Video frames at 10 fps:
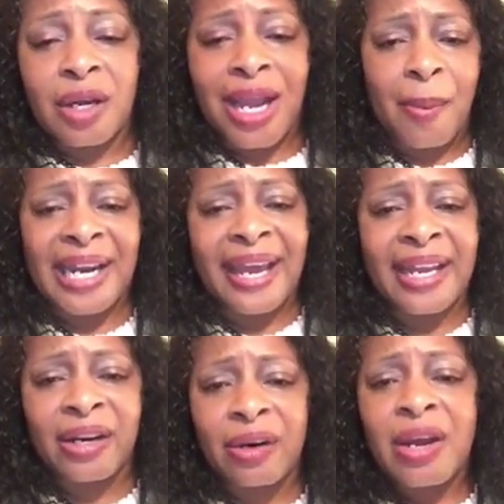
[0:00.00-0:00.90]
coming out
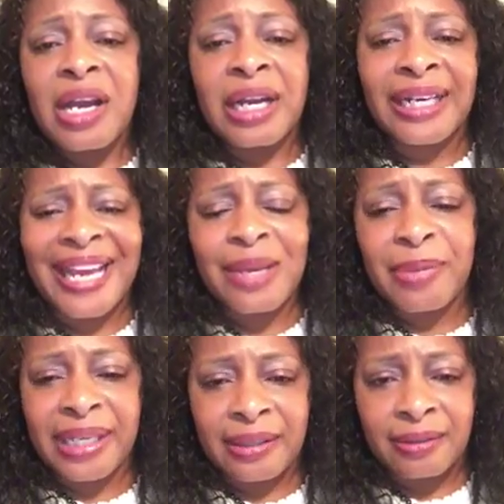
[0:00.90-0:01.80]
here
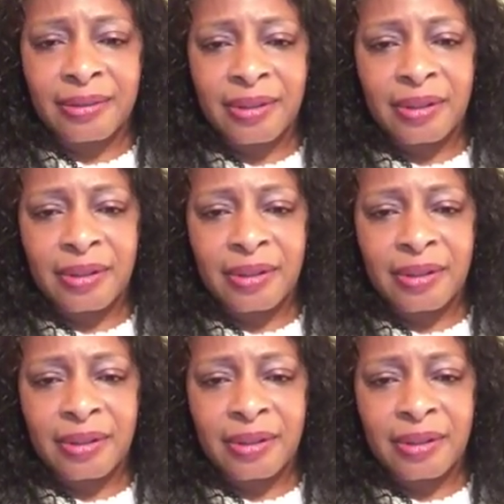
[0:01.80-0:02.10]
claiming